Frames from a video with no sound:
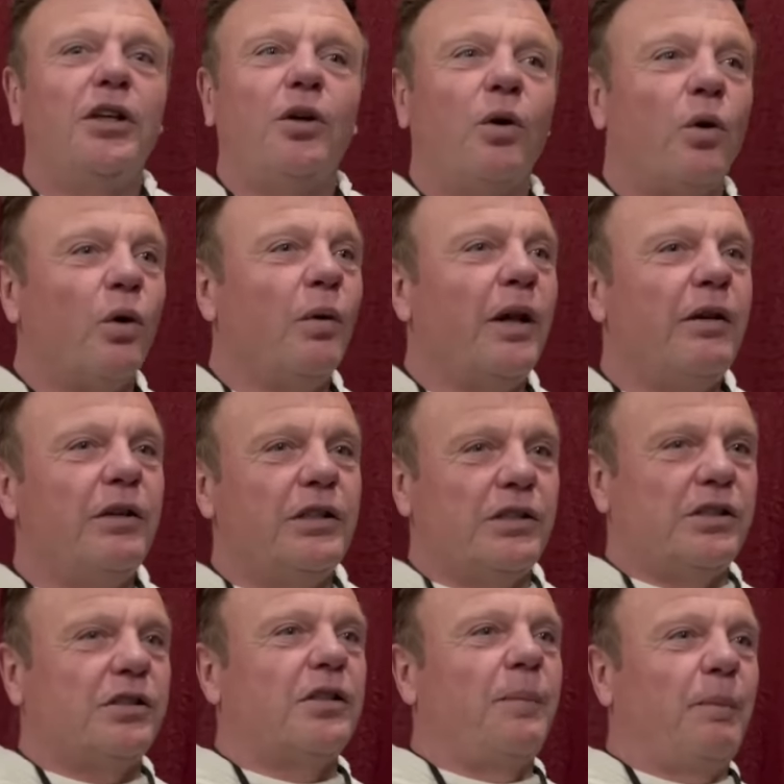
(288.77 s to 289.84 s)
or whether
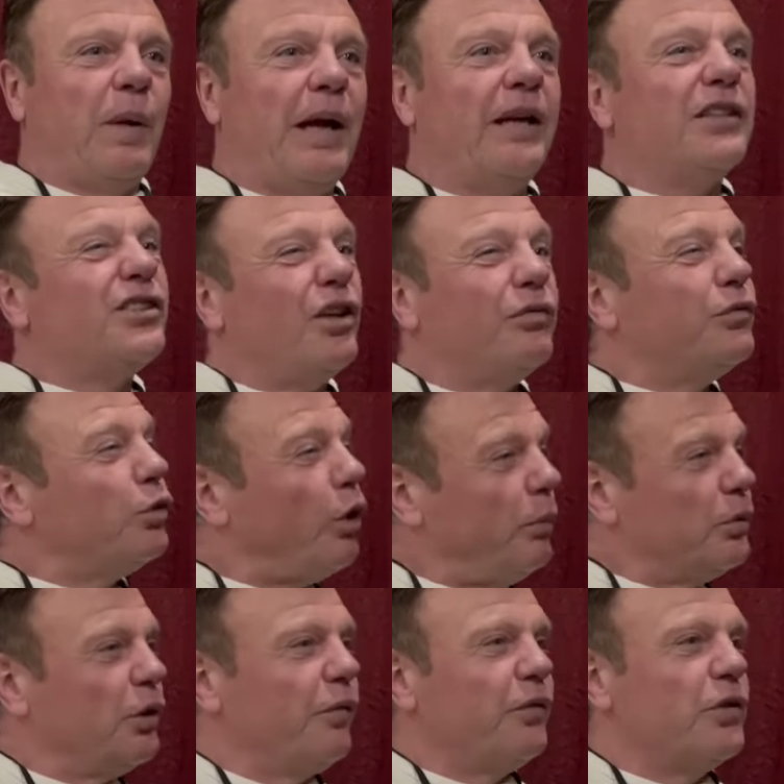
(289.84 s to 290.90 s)
it's players that have
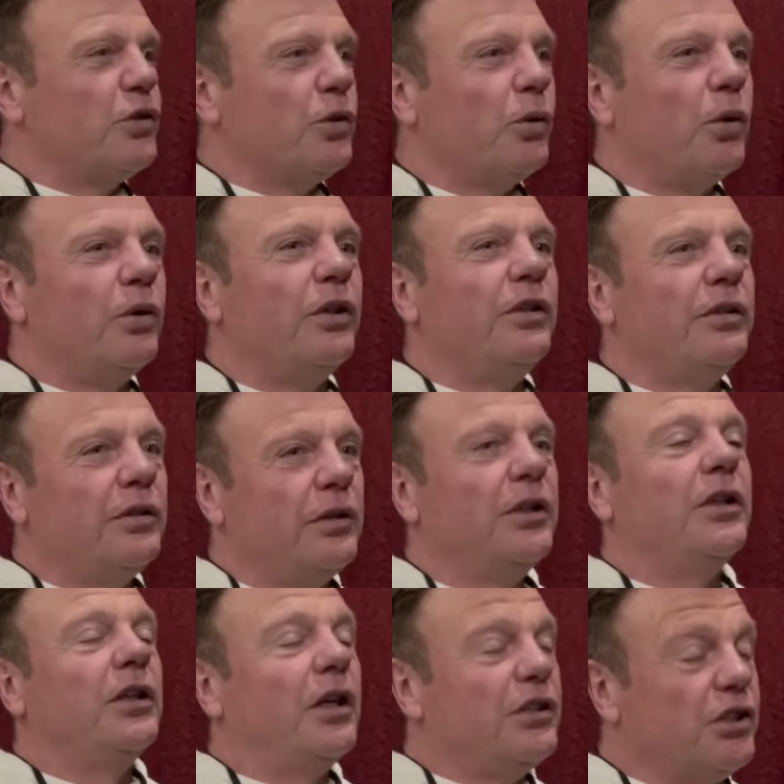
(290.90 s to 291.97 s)
dropped off the tour and
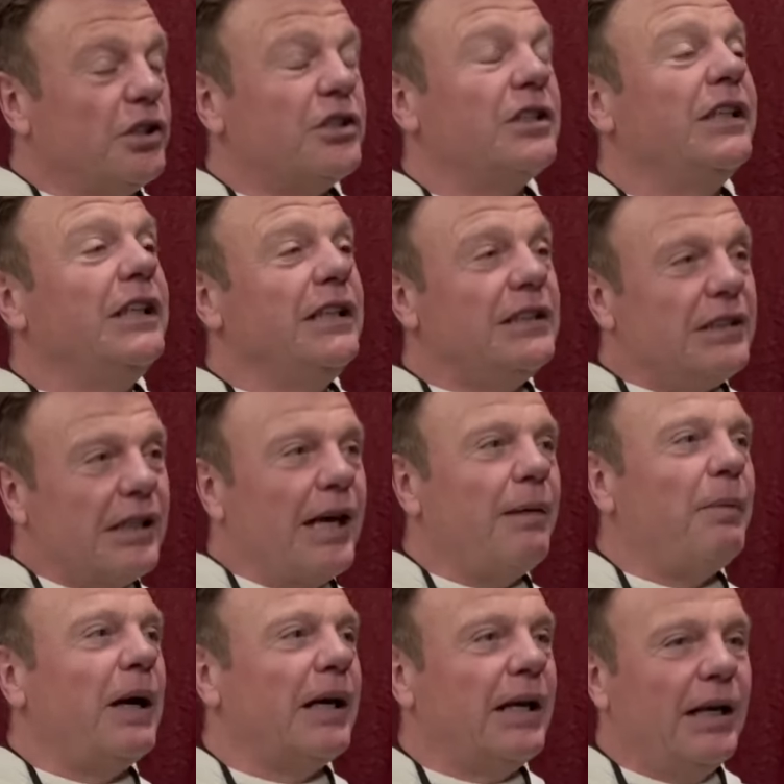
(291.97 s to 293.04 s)
just need to get
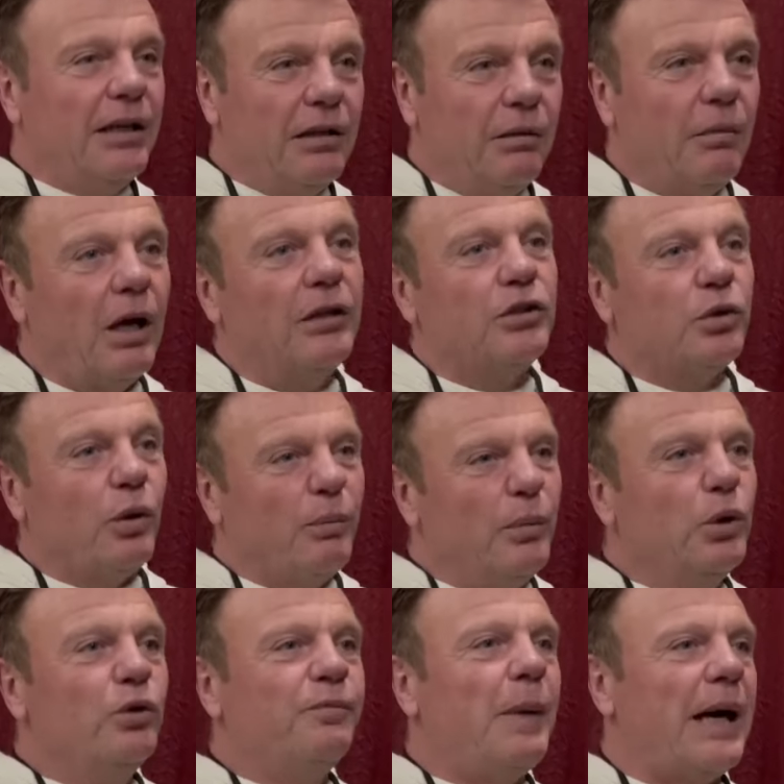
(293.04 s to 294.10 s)
back in and sort of
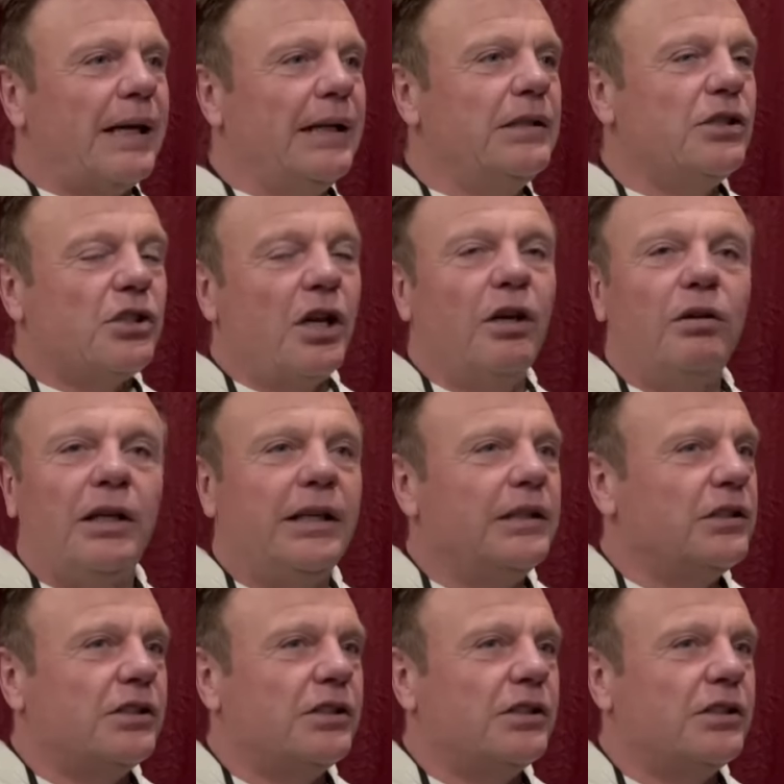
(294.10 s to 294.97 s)
move back in slowly.